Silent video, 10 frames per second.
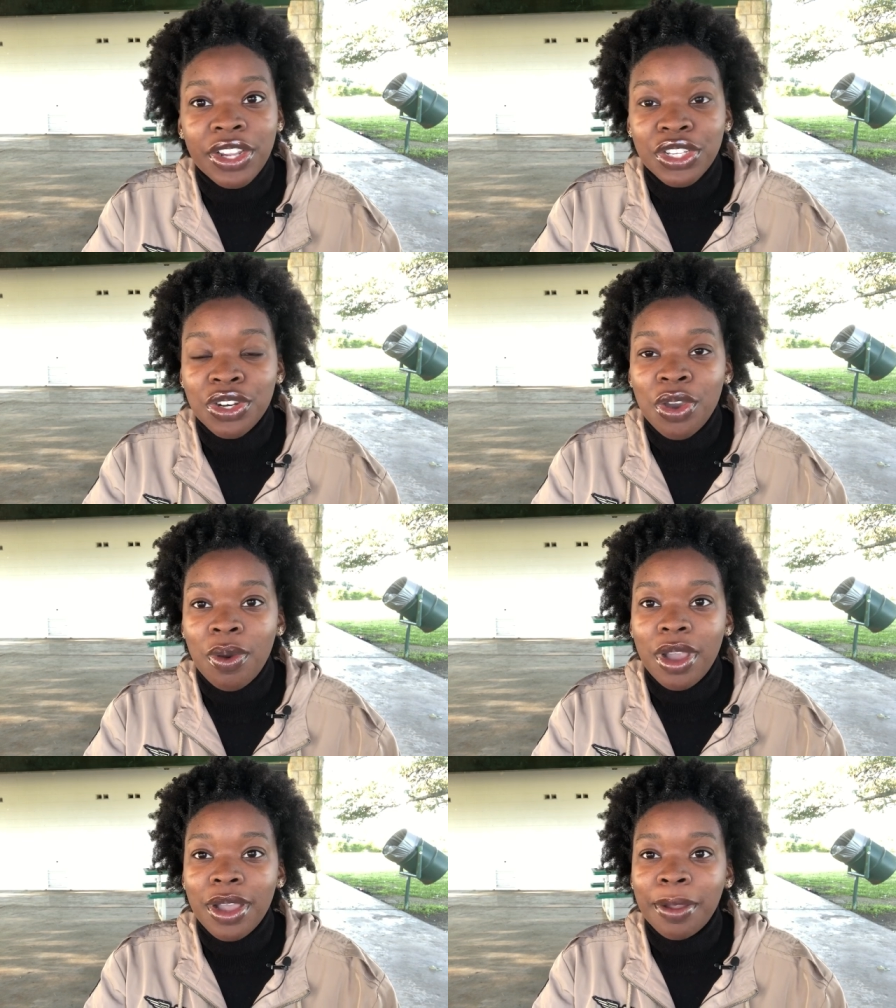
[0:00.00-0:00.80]
You know,
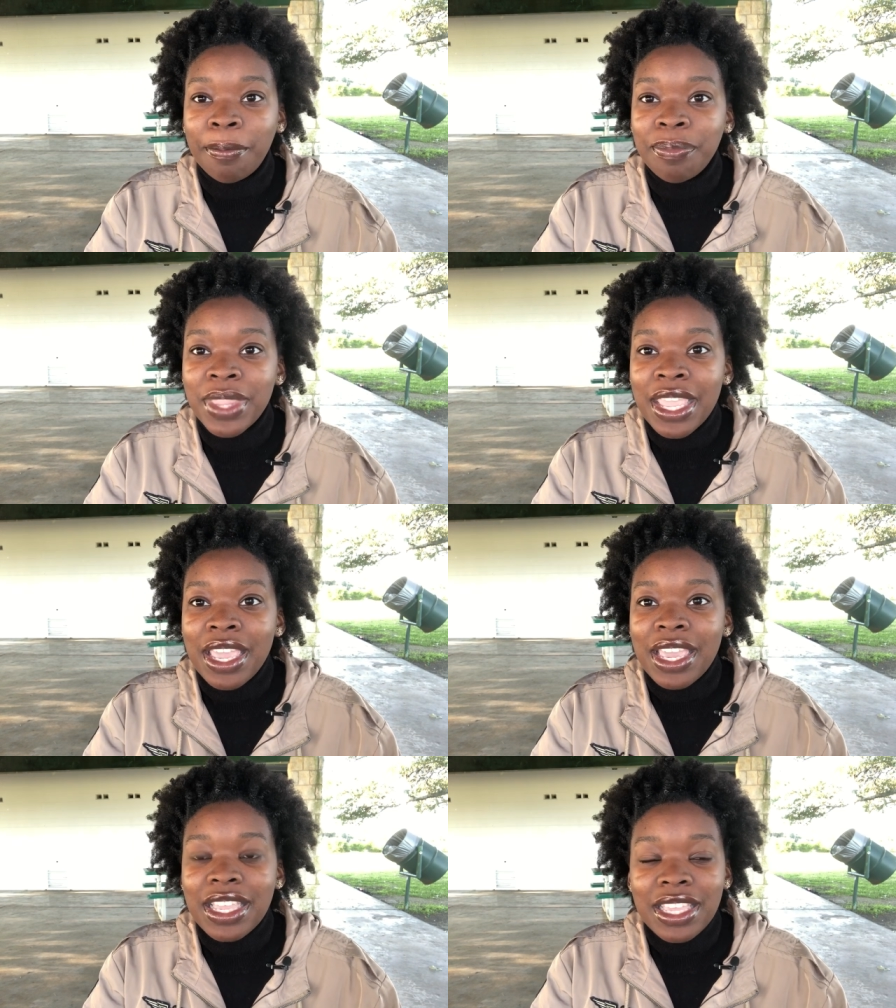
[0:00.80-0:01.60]
um,
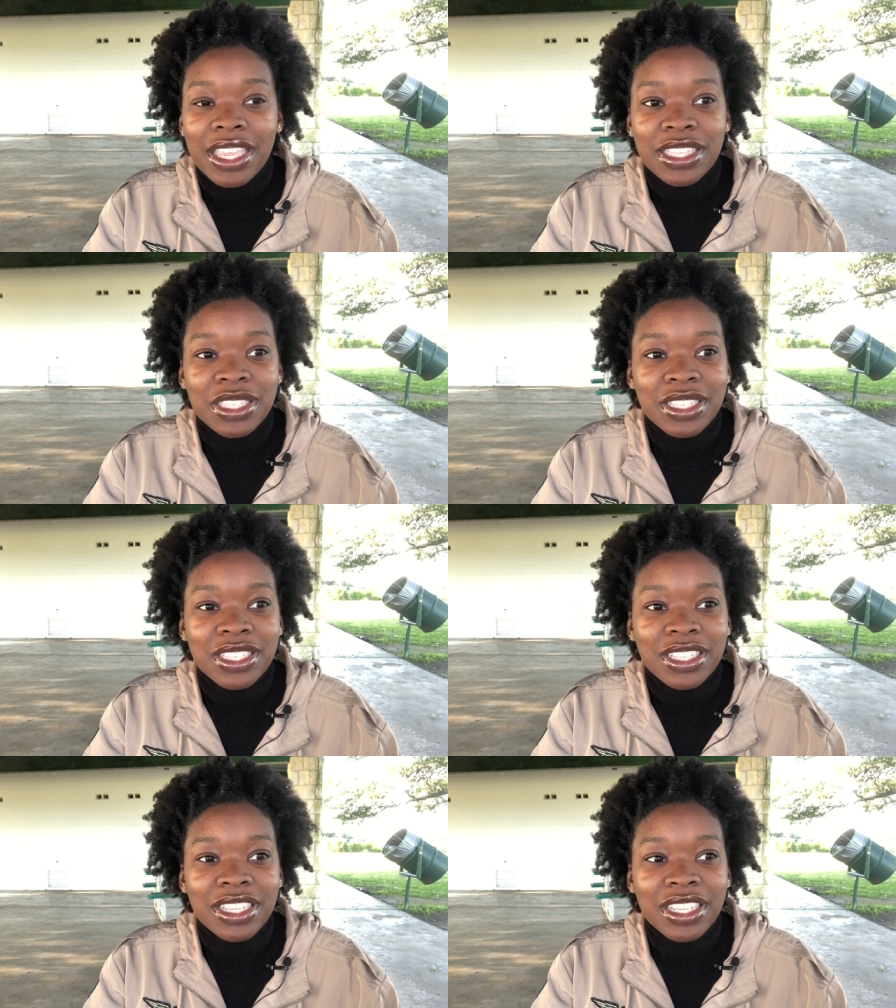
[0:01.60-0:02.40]
it, it's
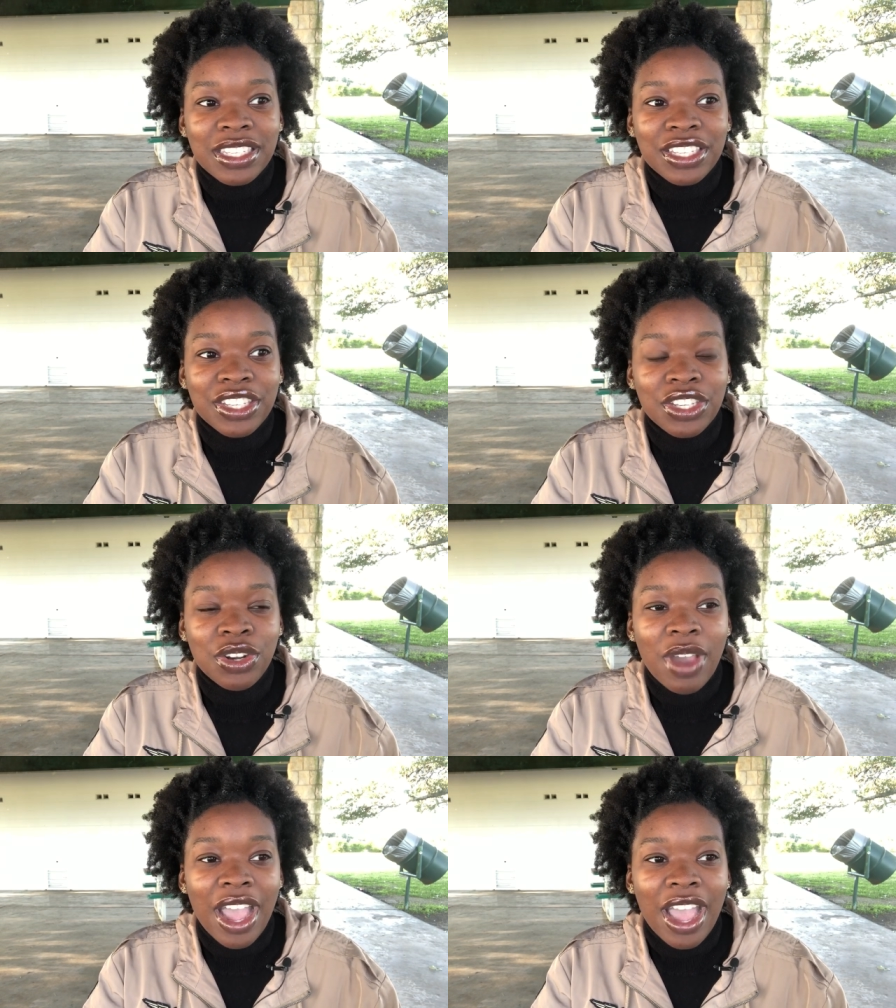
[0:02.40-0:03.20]
you
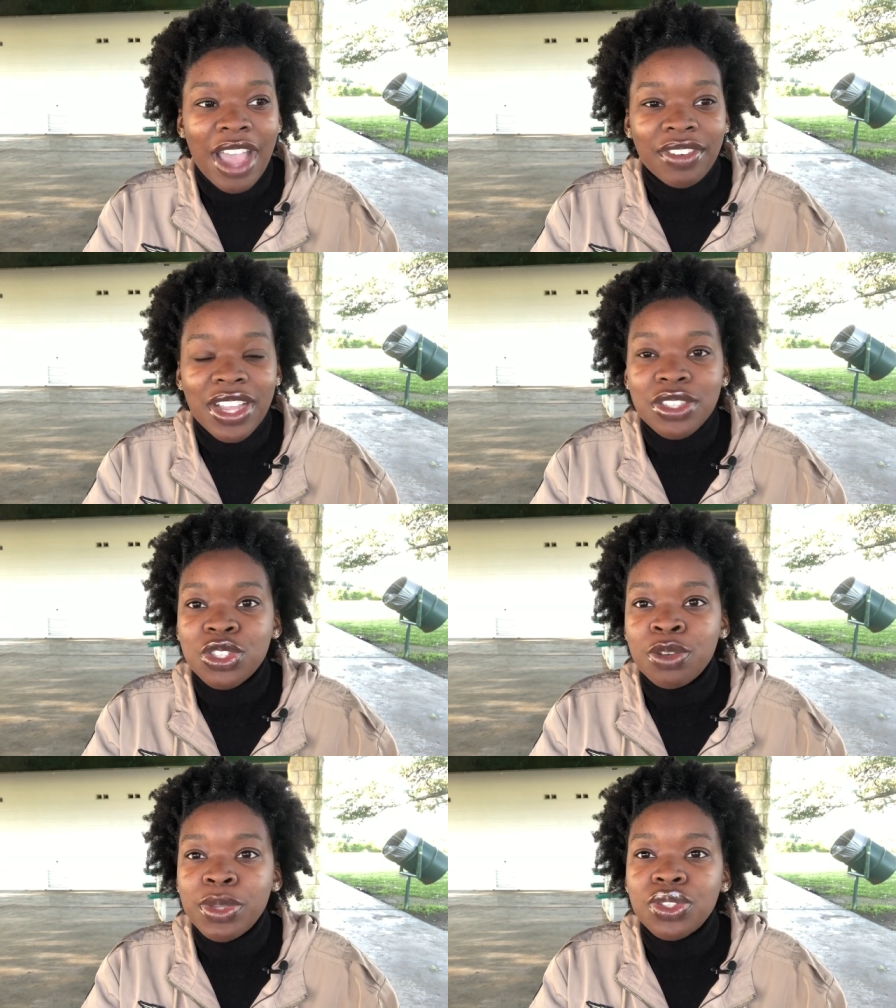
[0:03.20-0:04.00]
know I, have gotten
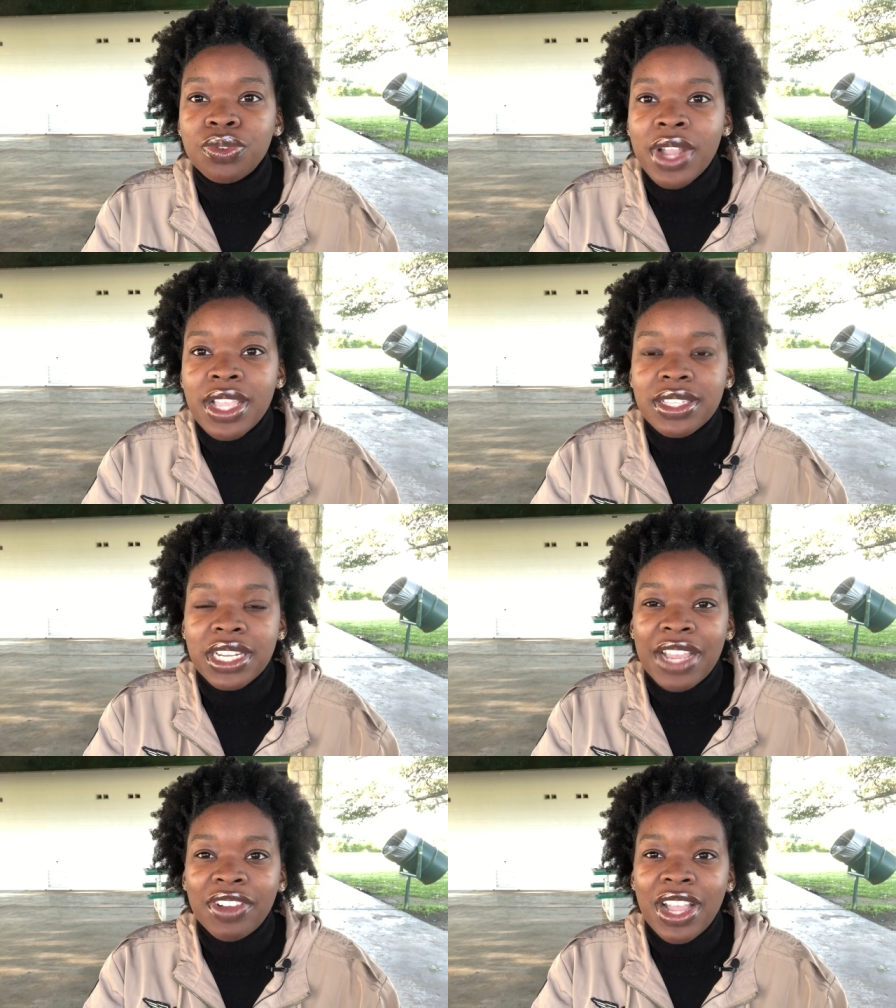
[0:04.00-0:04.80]
so much rest and
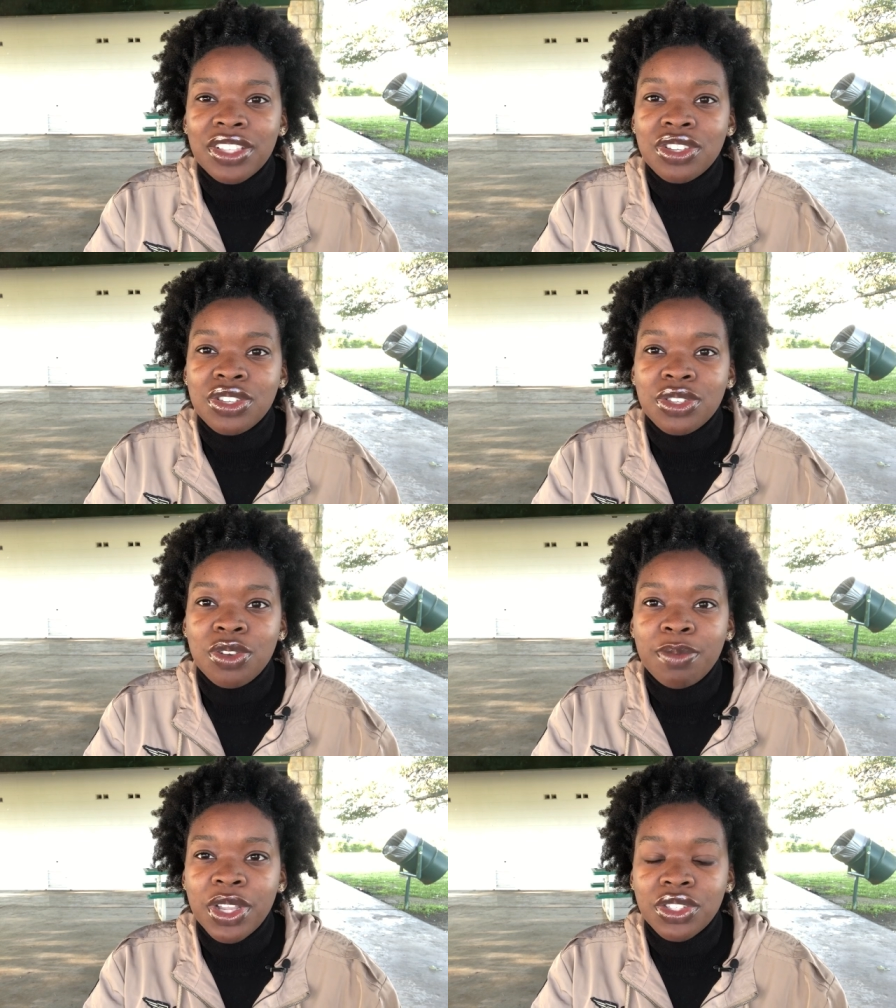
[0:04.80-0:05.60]
I've gotten just so
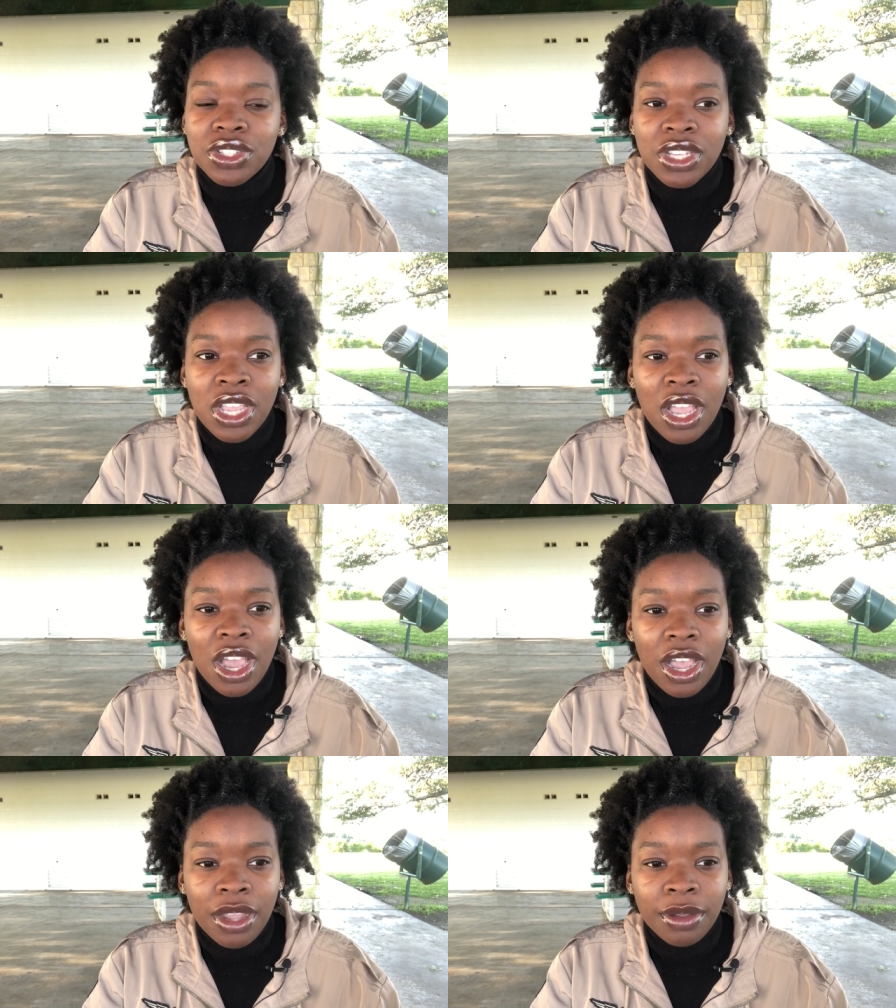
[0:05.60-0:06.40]
much.
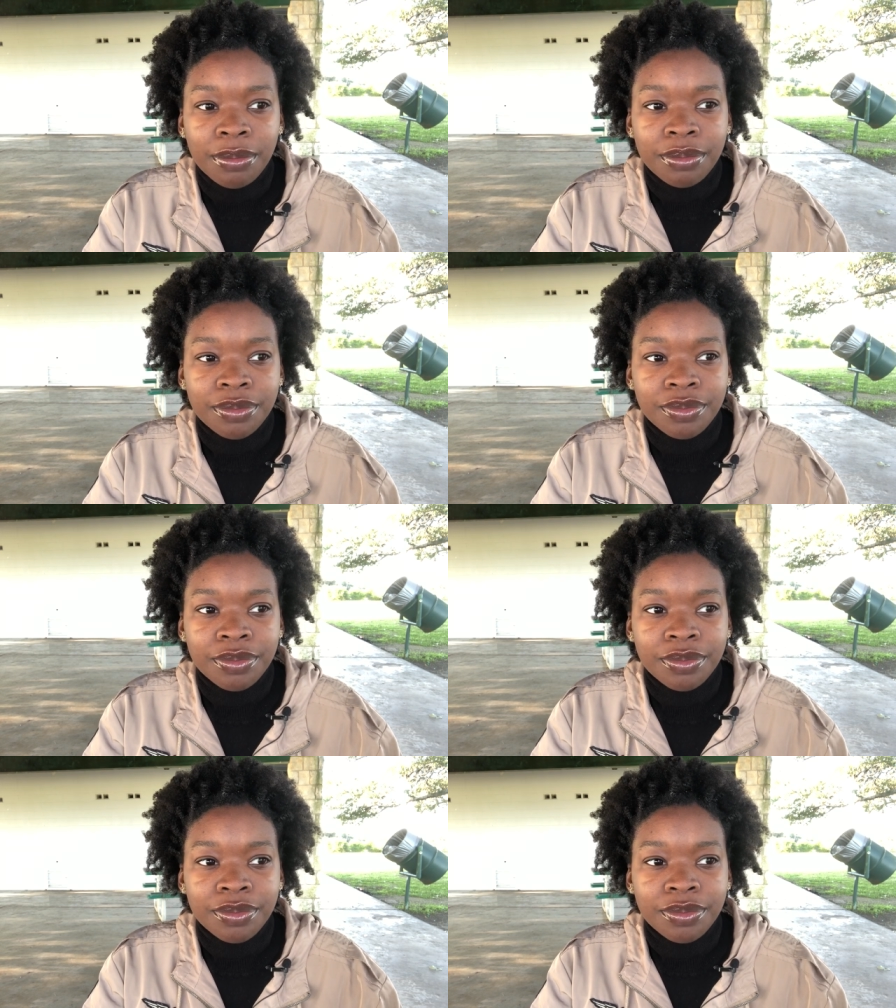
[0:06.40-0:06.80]
Um,